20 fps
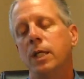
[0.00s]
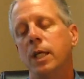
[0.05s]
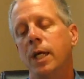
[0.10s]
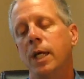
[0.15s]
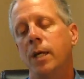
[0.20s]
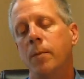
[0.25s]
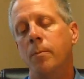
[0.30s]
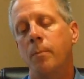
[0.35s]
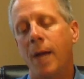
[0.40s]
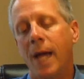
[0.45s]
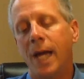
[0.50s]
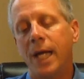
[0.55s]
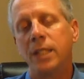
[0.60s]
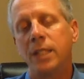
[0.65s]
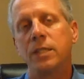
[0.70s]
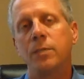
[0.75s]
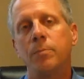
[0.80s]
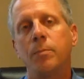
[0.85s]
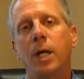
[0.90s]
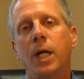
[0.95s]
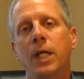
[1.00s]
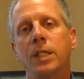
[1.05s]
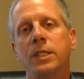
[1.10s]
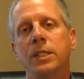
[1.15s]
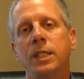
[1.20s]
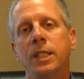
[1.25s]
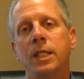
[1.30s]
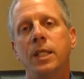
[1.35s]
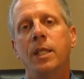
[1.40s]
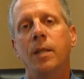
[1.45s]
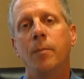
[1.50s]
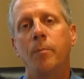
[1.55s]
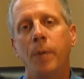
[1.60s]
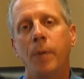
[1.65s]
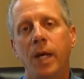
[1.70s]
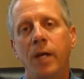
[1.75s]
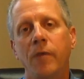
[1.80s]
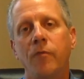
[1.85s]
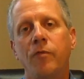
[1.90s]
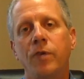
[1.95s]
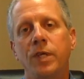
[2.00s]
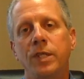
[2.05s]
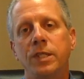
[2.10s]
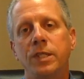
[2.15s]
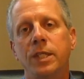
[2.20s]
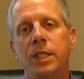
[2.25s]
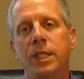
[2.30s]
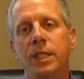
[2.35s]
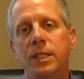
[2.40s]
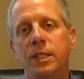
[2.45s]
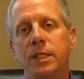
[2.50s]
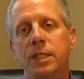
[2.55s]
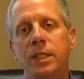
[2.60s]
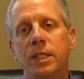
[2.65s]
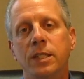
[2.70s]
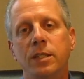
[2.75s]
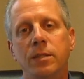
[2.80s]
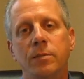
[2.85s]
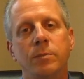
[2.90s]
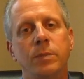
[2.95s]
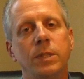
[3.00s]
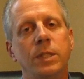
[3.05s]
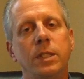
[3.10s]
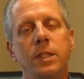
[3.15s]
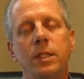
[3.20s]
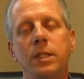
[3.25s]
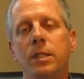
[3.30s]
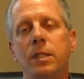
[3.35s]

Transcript: in maximizing the benefits of these systems